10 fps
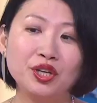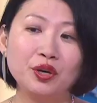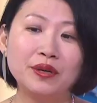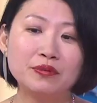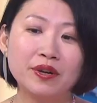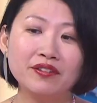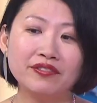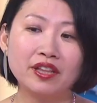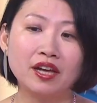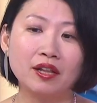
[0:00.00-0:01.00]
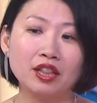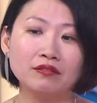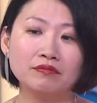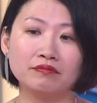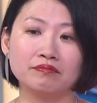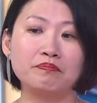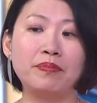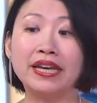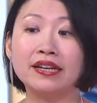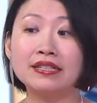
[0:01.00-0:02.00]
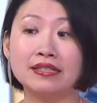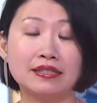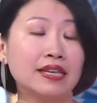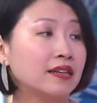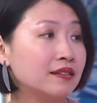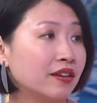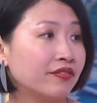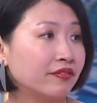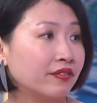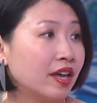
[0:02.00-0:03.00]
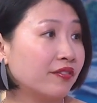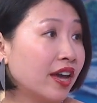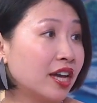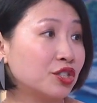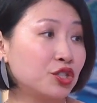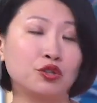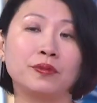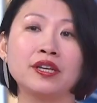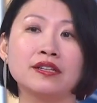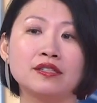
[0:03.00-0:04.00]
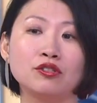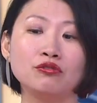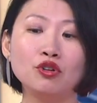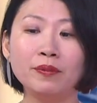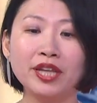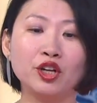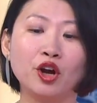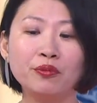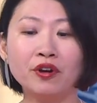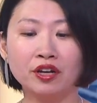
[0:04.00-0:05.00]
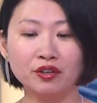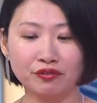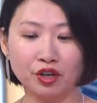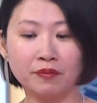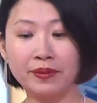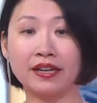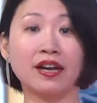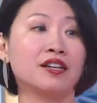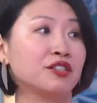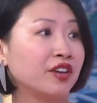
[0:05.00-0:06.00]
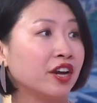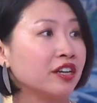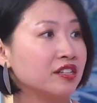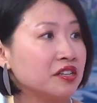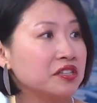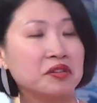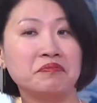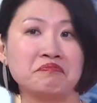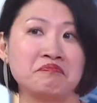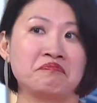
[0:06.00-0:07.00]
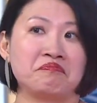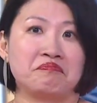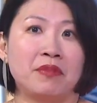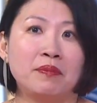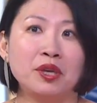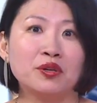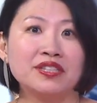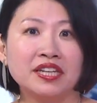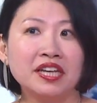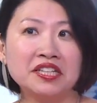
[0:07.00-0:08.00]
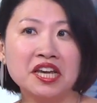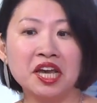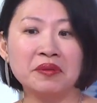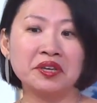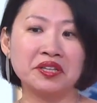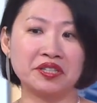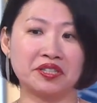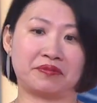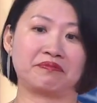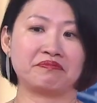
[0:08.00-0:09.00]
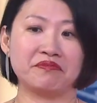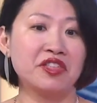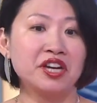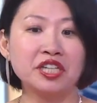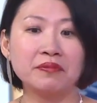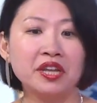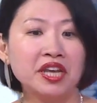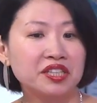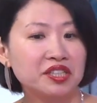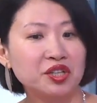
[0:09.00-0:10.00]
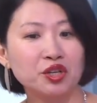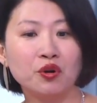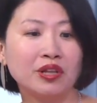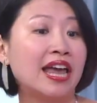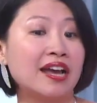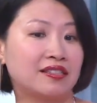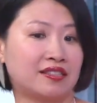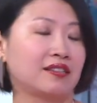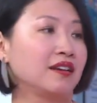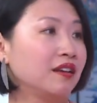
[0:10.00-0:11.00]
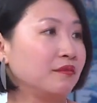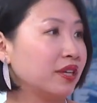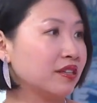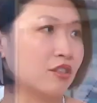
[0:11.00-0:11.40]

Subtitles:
know, it's one of the biggest things I've ever had to do, because normally in opera, you've got a big cast of characters, and maybe your singing time is 30 minutes, you know, or less, because